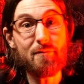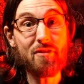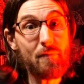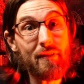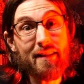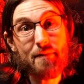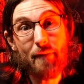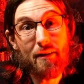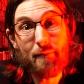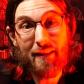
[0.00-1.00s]
I'm sure plenty of
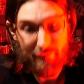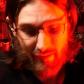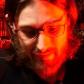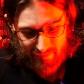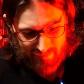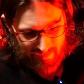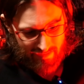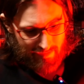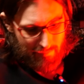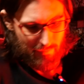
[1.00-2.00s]
Spider-Man fans
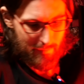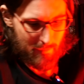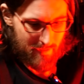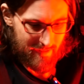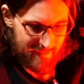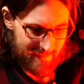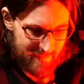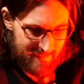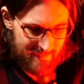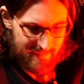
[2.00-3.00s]
probably wanted
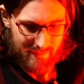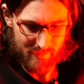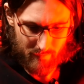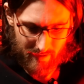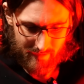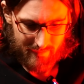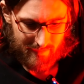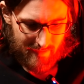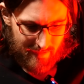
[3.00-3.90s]
this as well.